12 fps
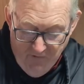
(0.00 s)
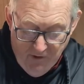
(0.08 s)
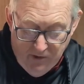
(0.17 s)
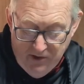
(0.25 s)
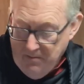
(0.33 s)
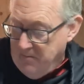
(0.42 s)

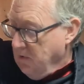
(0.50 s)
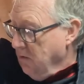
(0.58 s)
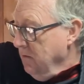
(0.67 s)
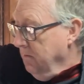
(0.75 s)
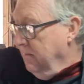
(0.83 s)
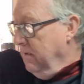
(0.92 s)
Real
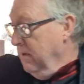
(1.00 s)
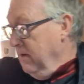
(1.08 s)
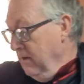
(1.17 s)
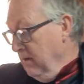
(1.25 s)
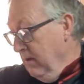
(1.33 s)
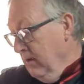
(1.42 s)
simple.
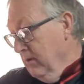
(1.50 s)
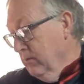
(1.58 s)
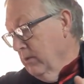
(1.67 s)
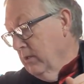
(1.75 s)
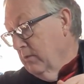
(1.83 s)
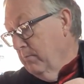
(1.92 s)

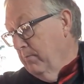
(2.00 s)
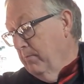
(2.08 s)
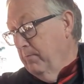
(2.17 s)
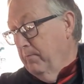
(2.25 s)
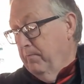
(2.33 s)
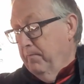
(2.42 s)
So I just
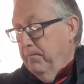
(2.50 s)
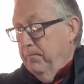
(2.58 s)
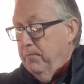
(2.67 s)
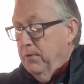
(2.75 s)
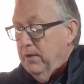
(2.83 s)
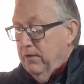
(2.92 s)

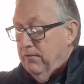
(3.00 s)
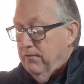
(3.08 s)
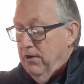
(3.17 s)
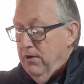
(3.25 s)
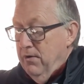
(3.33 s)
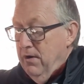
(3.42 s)
put it
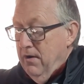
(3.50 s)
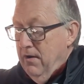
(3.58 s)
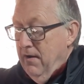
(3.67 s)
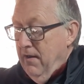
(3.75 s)
through,